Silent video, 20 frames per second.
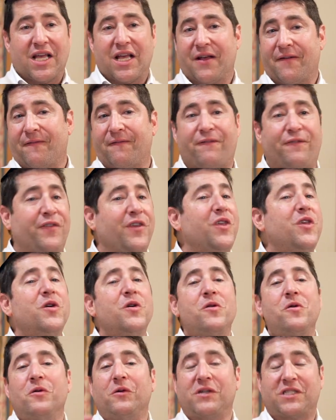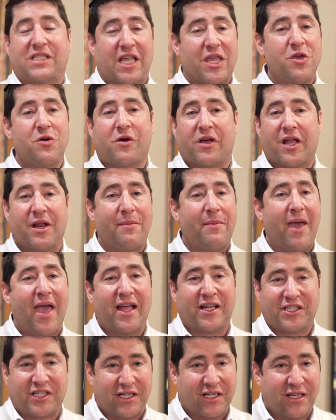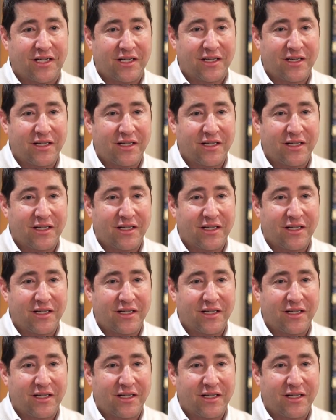views that you can imagine,